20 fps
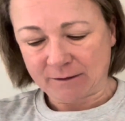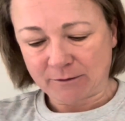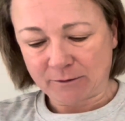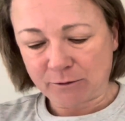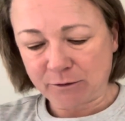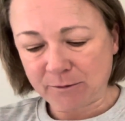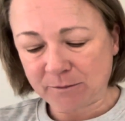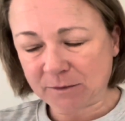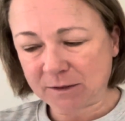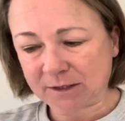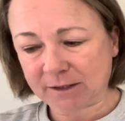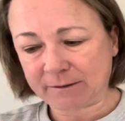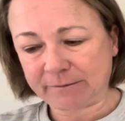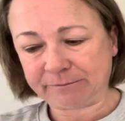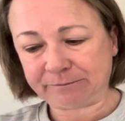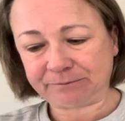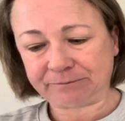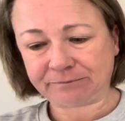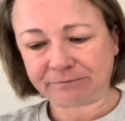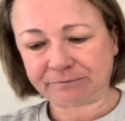whoops,
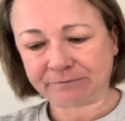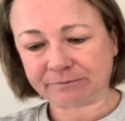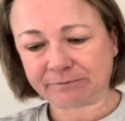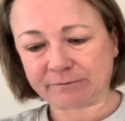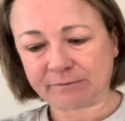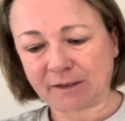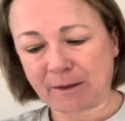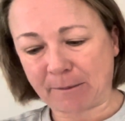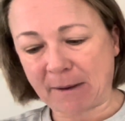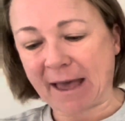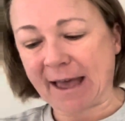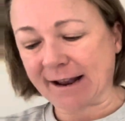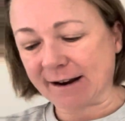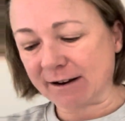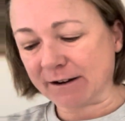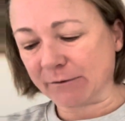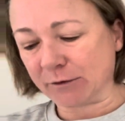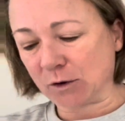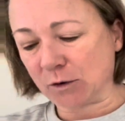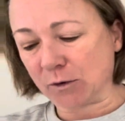the
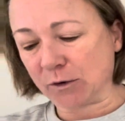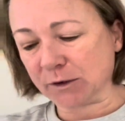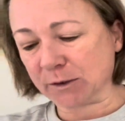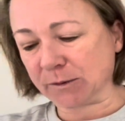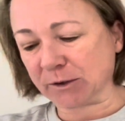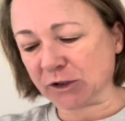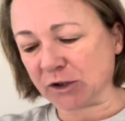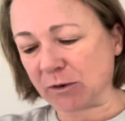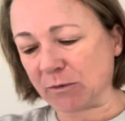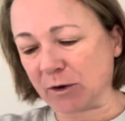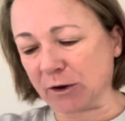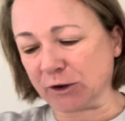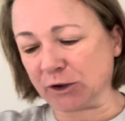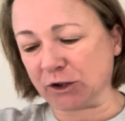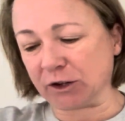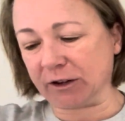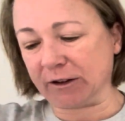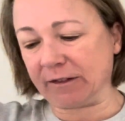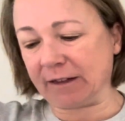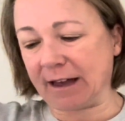pattern, of course, which I won't
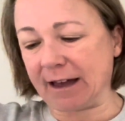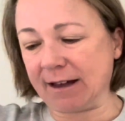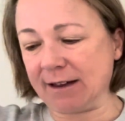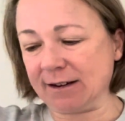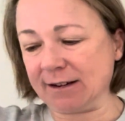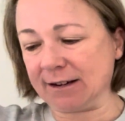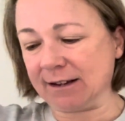show you that,